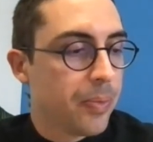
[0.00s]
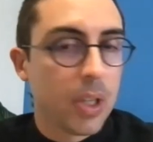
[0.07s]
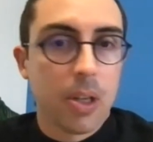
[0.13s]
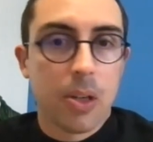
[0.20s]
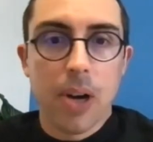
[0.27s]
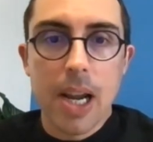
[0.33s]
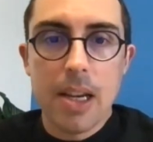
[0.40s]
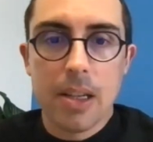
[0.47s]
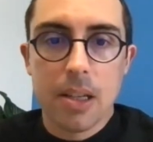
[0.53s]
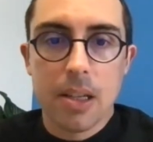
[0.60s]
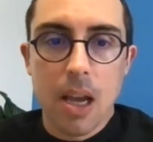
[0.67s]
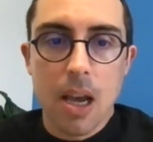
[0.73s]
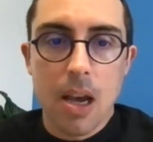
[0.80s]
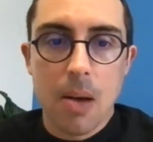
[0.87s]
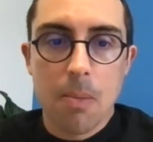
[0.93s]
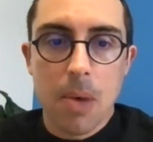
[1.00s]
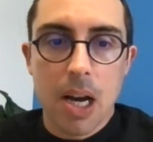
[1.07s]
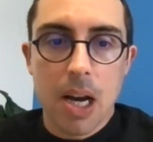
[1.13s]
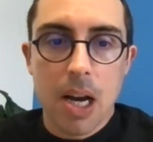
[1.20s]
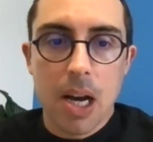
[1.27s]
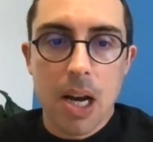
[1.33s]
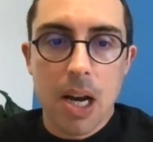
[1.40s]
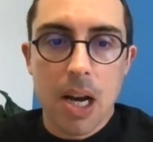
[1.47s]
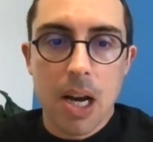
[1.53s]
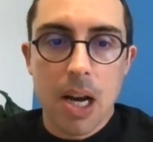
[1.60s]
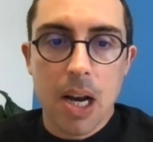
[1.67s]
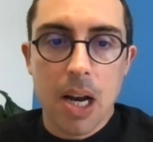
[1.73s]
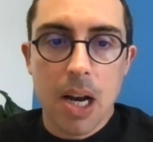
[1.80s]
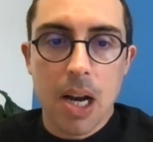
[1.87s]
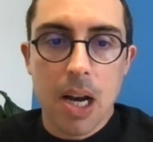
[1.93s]
Great. I just wanted
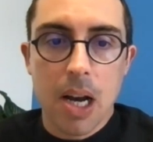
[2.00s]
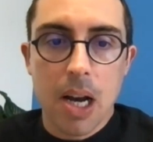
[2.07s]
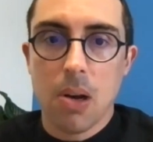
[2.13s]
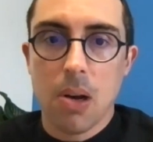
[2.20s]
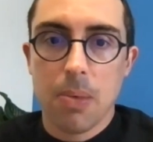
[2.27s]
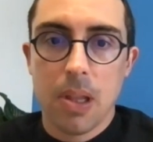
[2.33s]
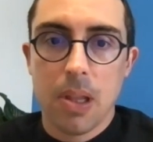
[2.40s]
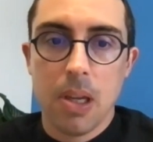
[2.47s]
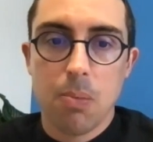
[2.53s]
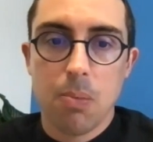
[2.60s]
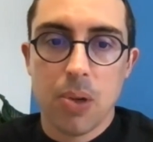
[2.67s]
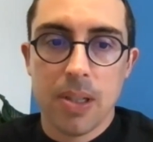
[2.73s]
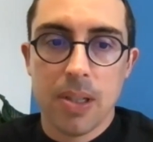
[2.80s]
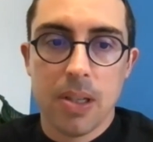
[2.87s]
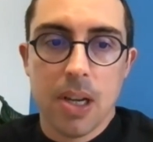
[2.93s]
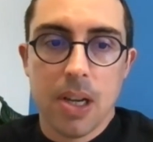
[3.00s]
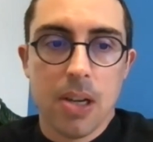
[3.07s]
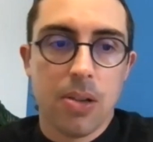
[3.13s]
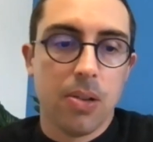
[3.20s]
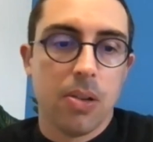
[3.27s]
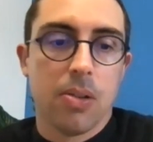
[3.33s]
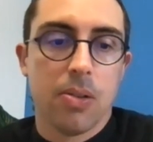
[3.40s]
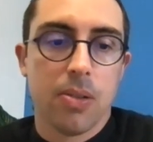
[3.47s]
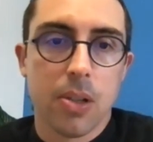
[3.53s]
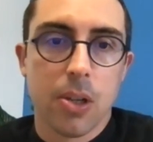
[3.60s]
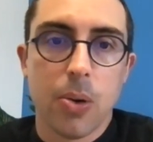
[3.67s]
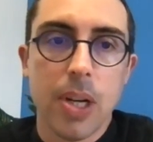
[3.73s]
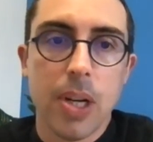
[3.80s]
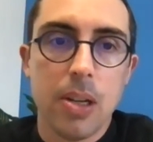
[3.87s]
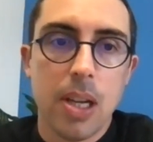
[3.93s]
to pop the presentation on
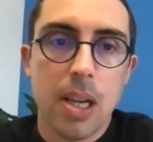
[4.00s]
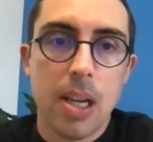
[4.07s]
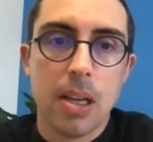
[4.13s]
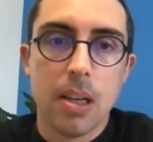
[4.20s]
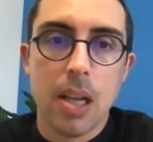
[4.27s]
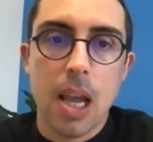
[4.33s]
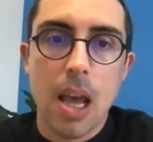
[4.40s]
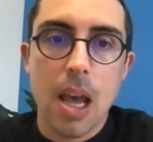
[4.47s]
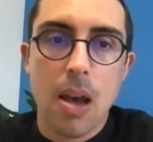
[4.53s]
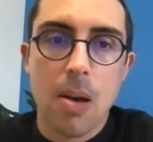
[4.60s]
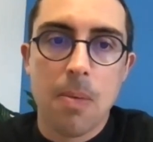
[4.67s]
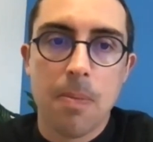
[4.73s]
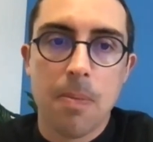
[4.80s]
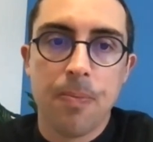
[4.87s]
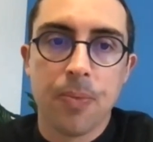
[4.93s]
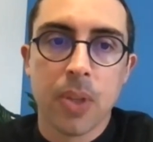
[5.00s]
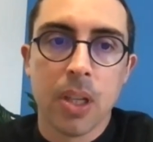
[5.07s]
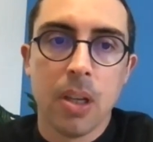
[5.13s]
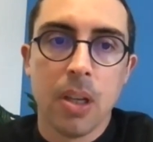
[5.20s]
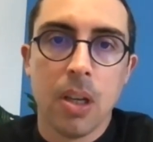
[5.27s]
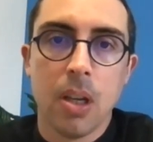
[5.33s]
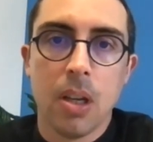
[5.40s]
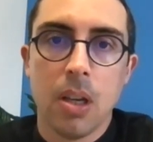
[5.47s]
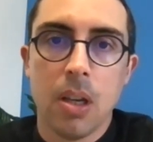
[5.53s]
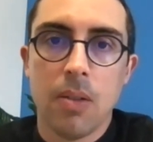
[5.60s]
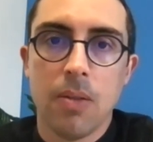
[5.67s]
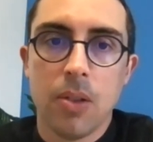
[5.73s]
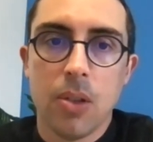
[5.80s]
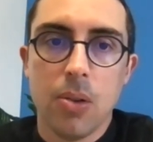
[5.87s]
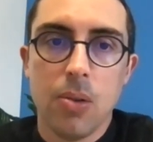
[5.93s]
screen again
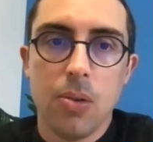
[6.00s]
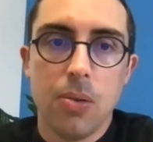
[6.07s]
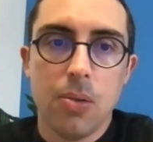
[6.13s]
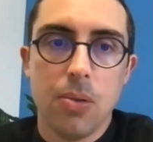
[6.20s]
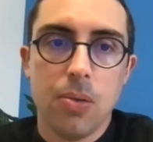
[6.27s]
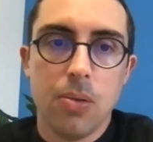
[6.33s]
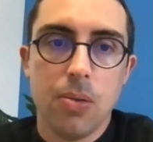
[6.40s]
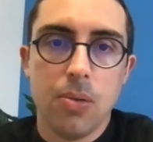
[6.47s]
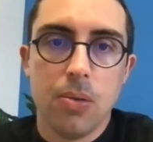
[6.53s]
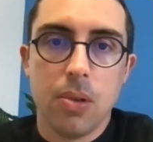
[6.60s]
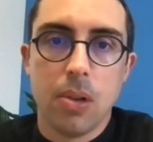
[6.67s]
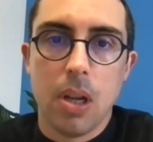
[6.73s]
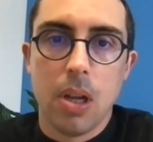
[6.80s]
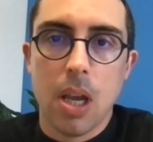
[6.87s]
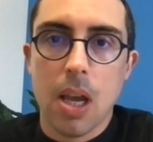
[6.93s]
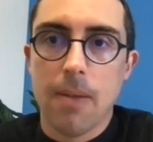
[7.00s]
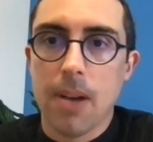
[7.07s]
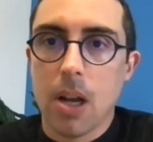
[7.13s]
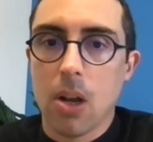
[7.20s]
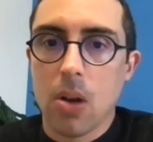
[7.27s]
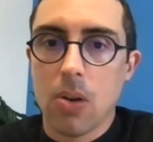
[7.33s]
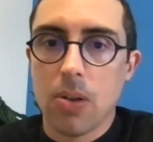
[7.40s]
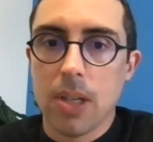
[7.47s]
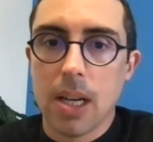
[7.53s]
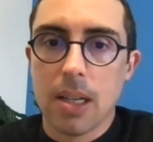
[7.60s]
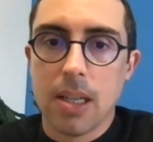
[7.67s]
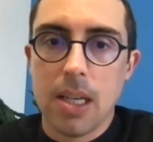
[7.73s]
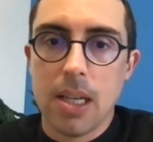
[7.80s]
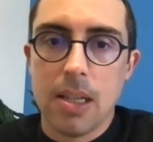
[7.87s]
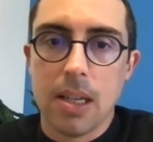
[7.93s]
to have our contact
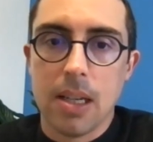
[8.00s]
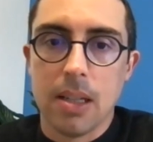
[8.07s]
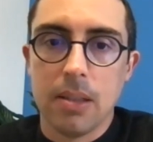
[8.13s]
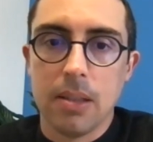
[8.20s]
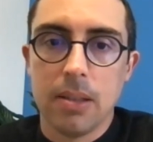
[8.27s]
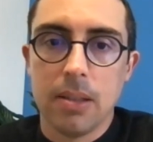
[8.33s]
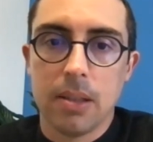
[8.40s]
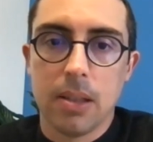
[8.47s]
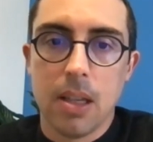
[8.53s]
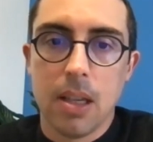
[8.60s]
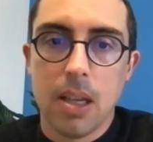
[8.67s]
details,